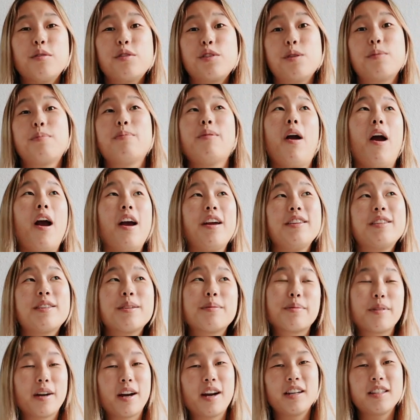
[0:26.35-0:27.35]
Surprise,
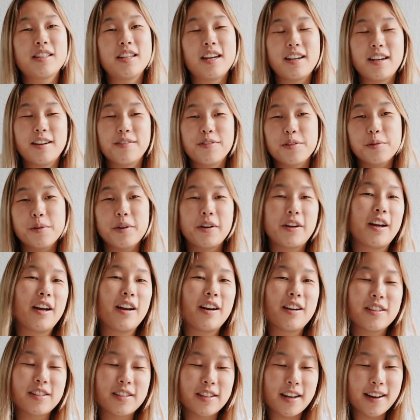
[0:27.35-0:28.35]
surprise. I never work
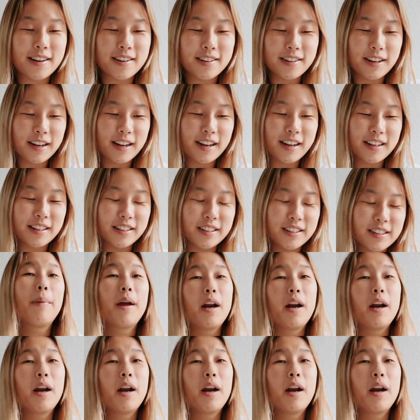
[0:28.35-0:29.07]
out on Saturdays,